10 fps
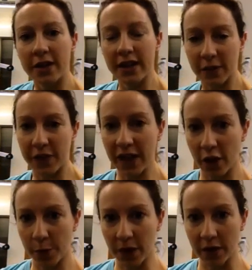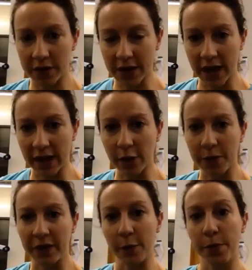give the elbows a little
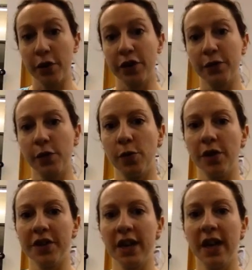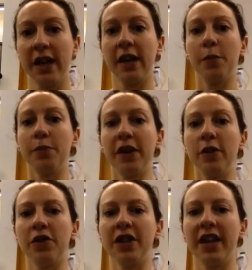bit of a push forwards. That'll bring
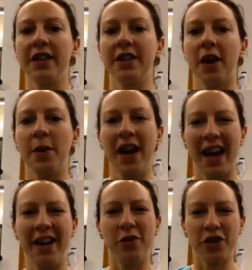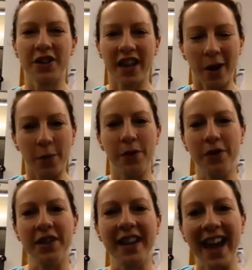your chest up and it will just help you
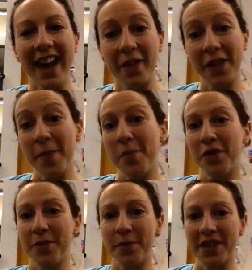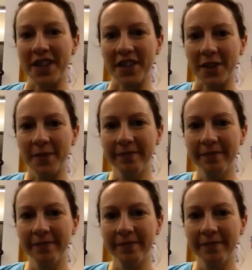to get out of that bottom position.